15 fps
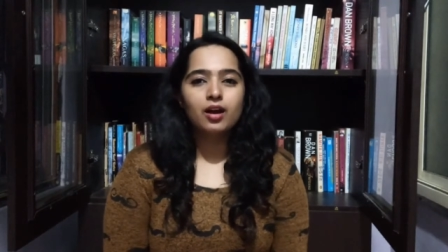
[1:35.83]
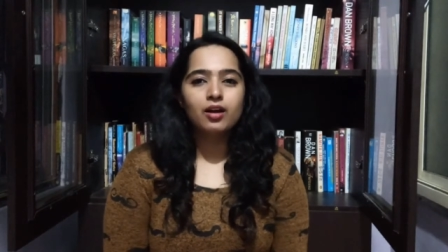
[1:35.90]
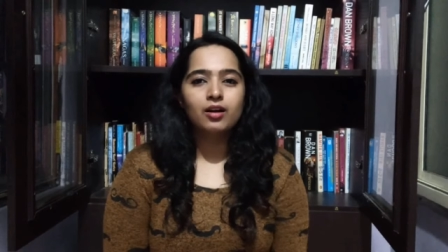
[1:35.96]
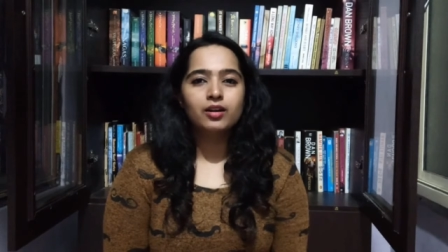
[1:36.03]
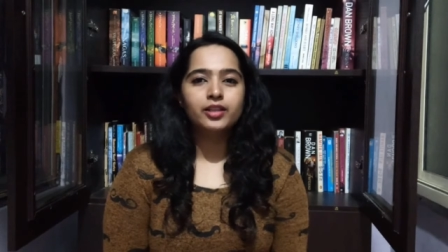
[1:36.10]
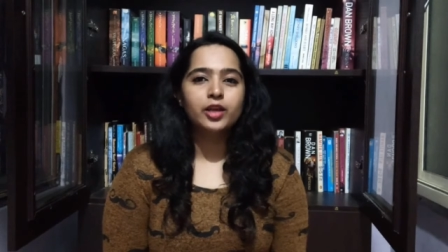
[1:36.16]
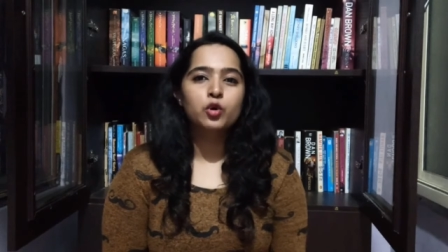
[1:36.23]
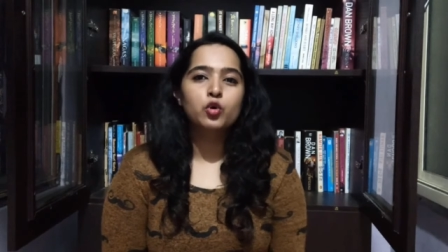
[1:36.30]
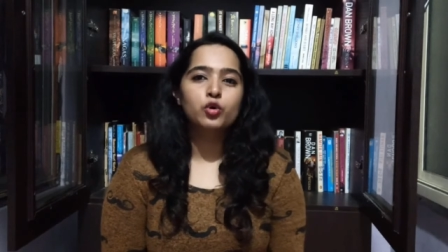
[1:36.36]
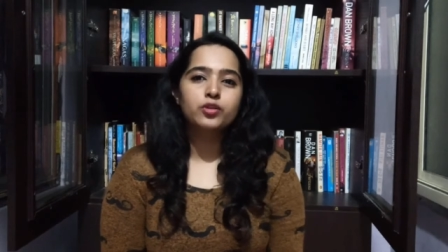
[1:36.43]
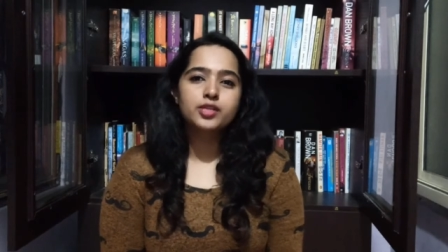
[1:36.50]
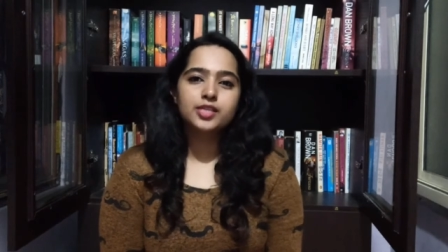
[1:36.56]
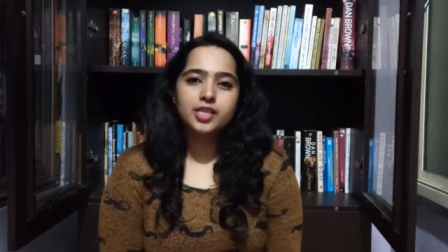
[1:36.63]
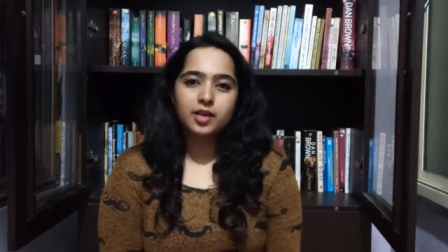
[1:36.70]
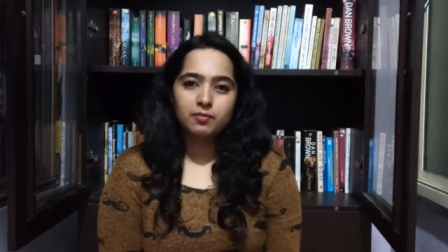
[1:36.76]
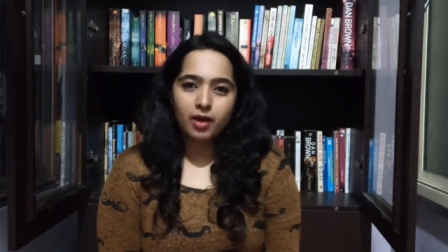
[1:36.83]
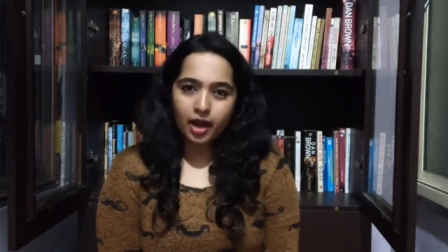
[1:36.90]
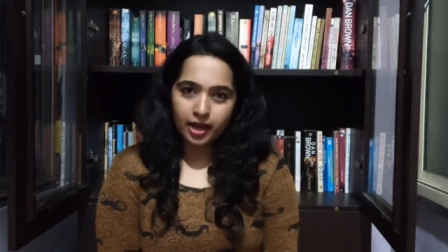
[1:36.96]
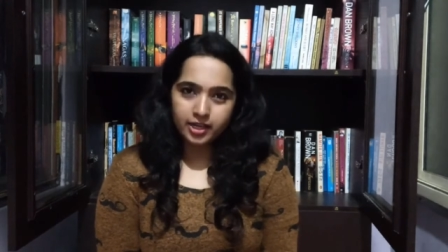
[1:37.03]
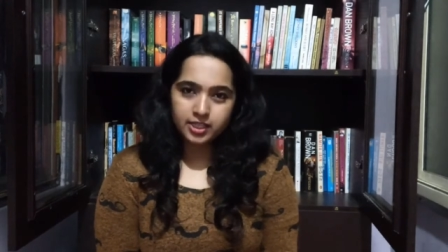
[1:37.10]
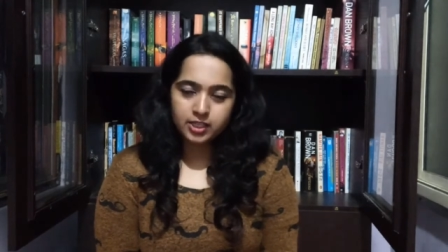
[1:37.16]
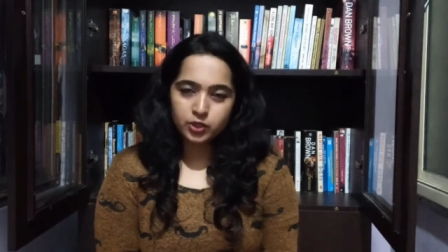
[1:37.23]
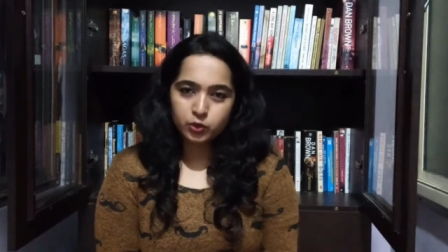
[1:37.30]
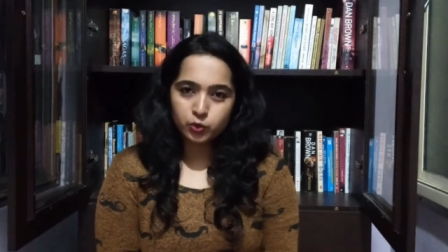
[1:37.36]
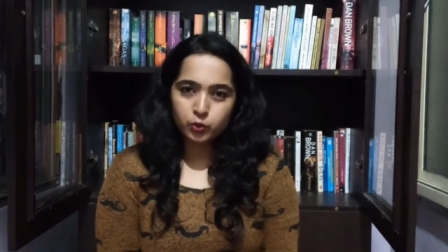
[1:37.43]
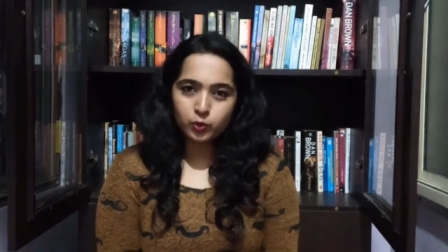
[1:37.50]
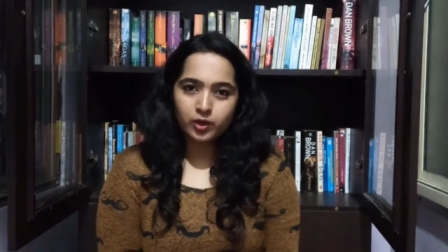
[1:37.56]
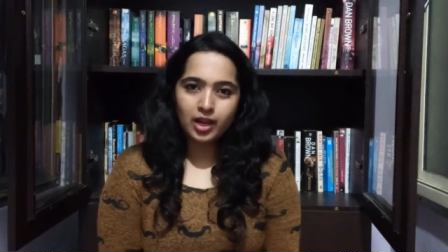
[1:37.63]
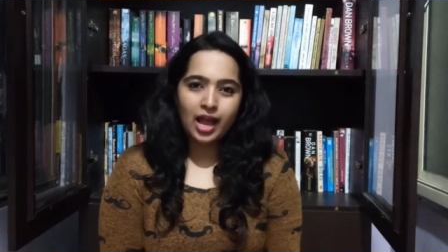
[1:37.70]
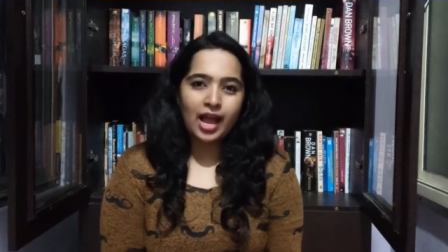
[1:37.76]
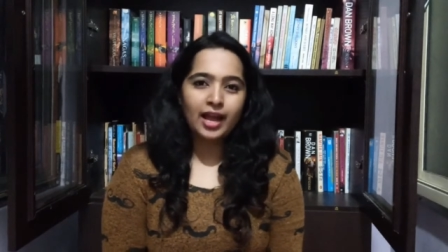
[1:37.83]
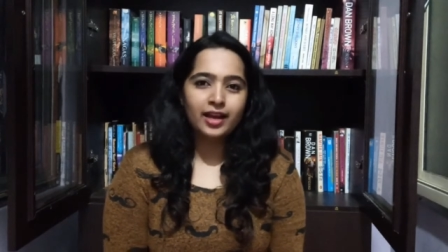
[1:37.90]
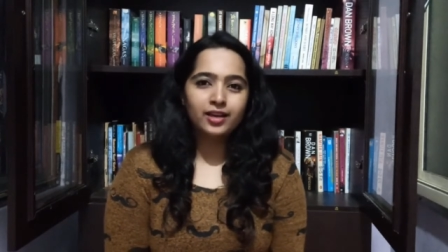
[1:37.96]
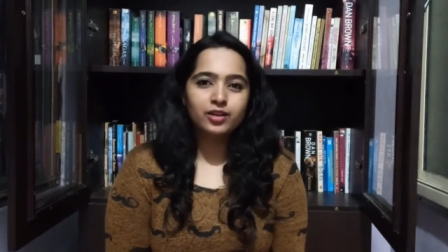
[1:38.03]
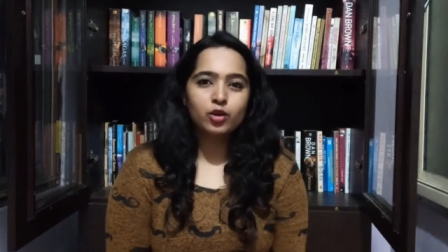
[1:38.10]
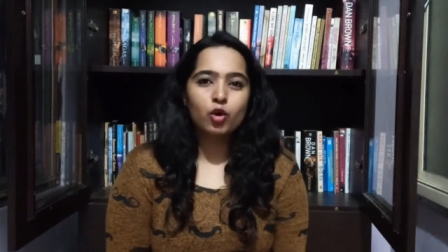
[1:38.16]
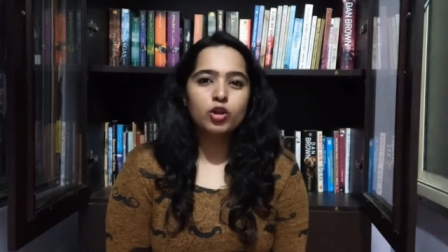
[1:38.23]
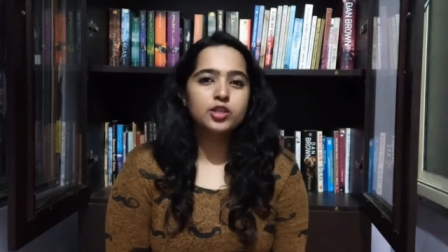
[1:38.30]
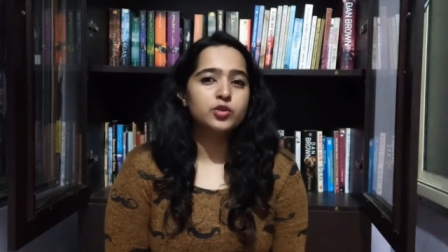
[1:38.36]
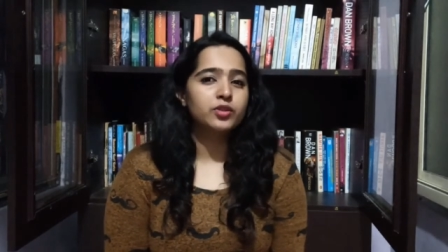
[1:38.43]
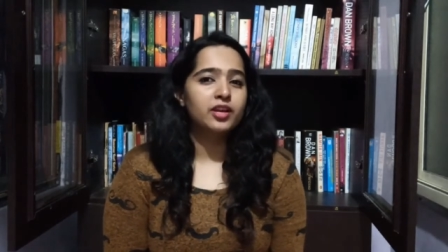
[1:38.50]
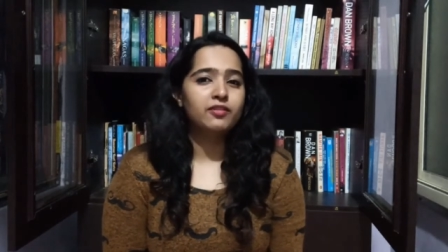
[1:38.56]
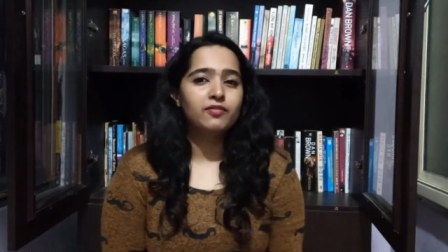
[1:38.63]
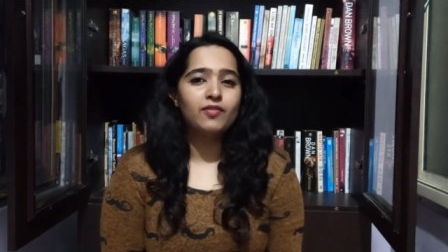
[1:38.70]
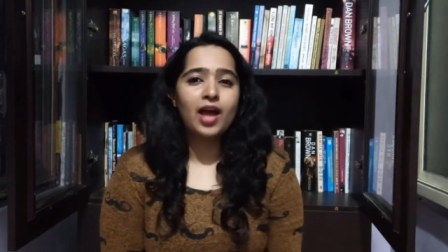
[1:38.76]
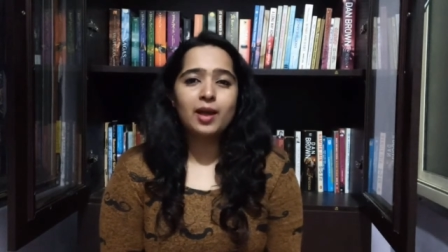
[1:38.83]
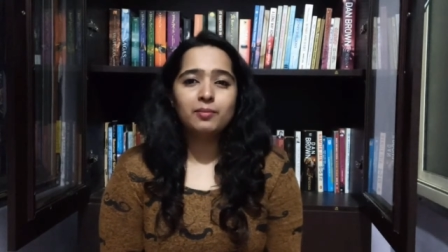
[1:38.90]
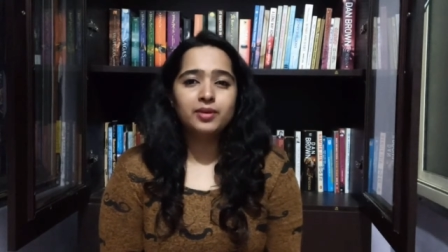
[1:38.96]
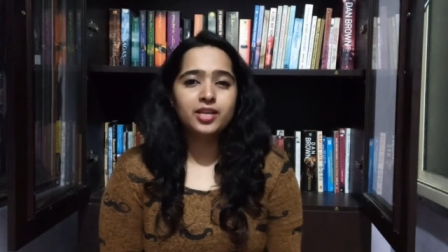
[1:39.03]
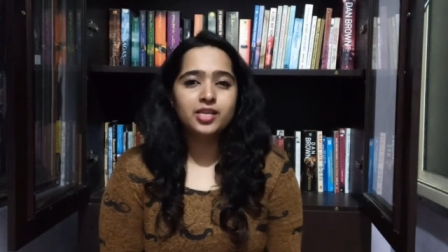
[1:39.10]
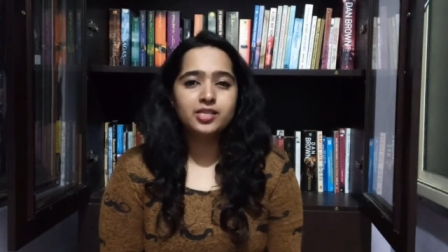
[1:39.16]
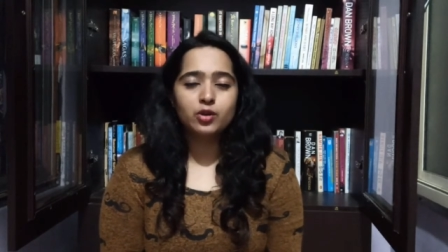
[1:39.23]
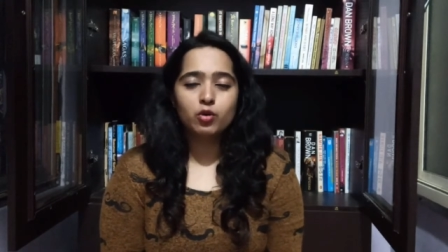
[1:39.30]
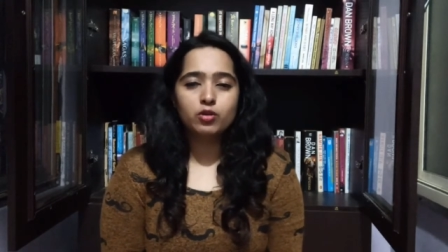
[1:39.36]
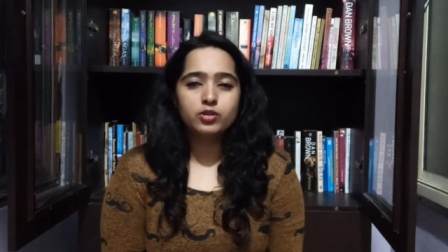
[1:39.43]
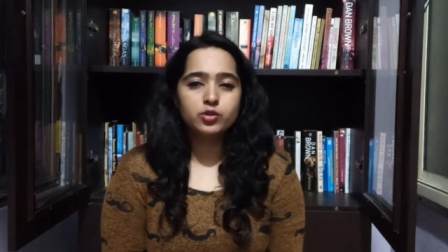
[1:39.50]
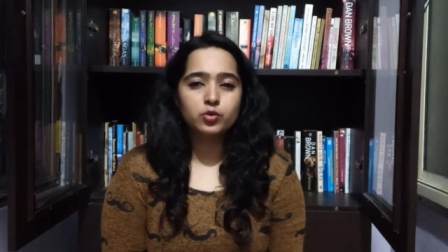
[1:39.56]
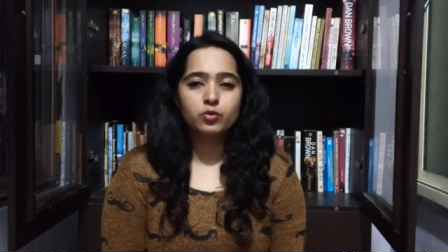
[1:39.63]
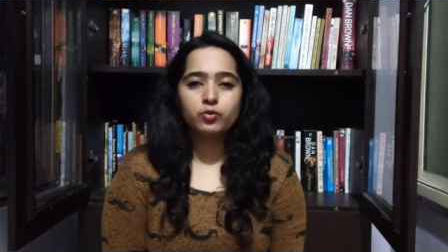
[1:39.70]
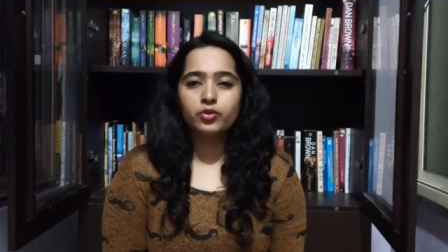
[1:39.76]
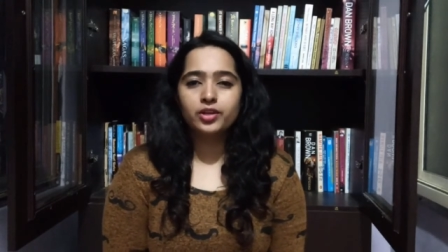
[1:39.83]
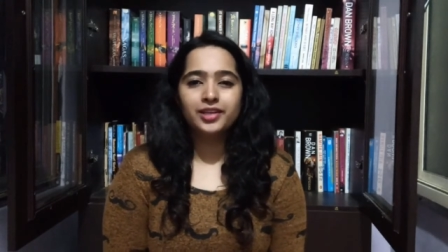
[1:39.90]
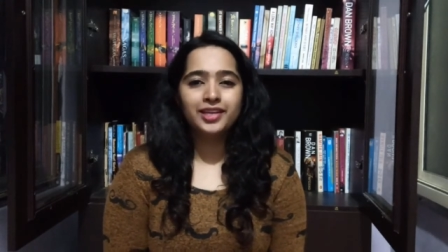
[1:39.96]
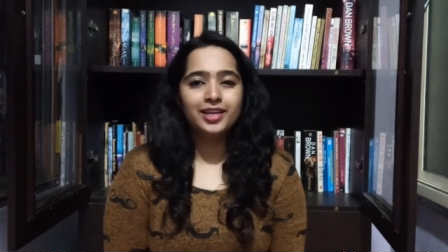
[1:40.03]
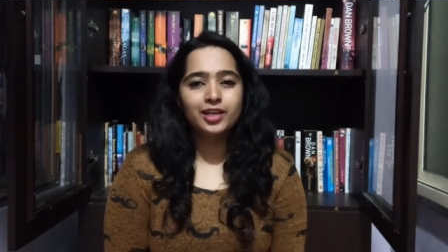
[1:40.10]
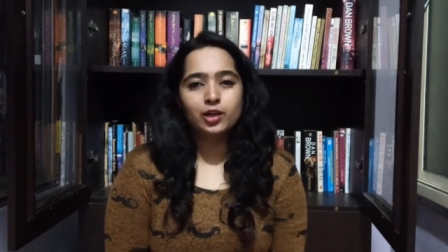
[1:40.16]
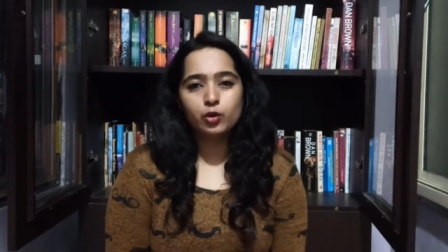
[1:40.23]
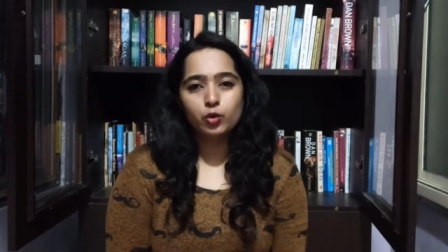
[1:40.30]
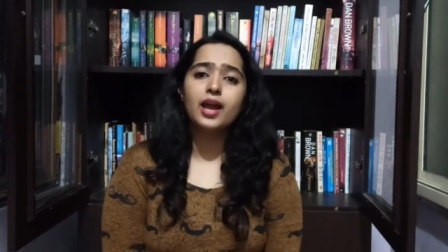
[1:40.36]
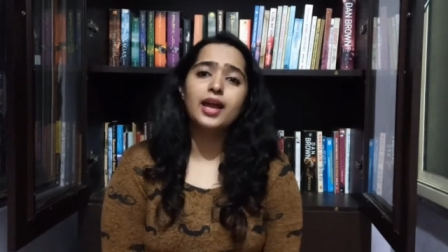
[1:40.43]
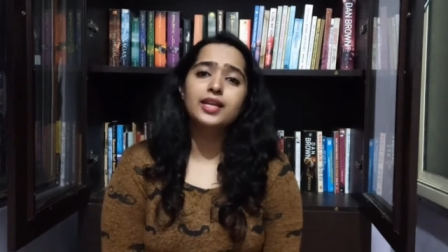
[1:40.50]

Uh, they go to the same high school, and also their families are also really close.